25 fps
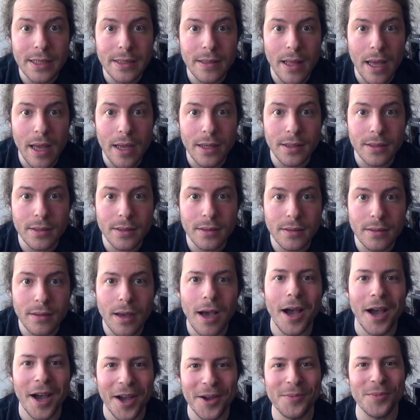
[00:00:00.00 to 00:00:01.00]
is that?
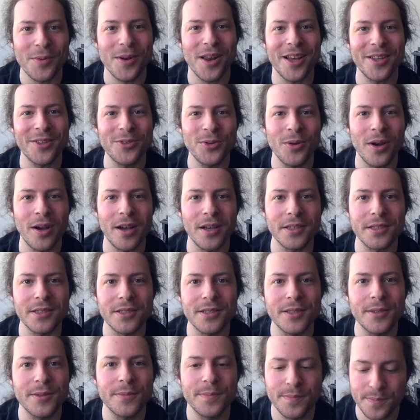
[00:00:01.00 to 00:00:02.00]
I'm glad you asked.